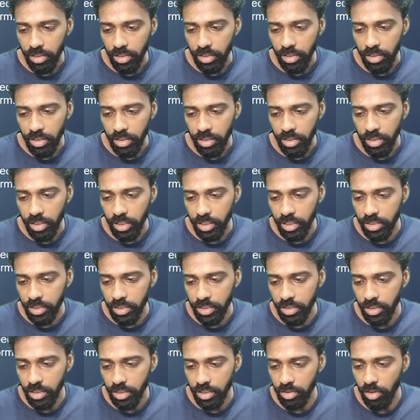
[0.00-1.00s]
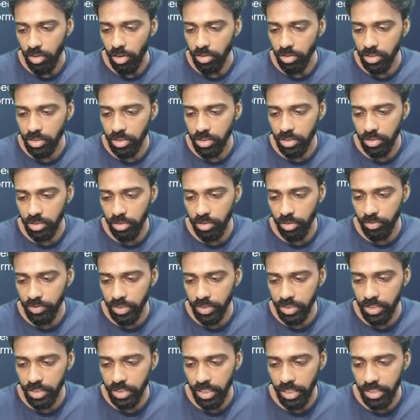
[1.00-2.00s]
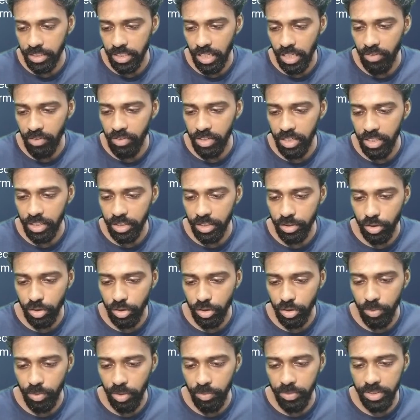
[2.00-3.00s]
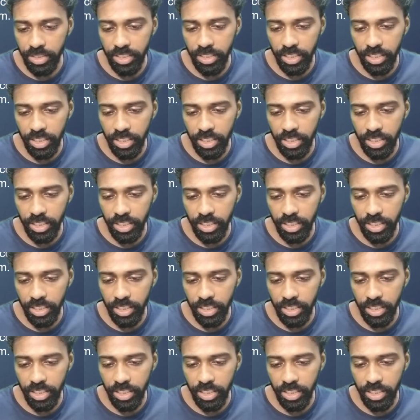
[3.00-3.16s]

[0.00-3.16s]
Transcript: Next, toxicity of this hexavalent chromium is a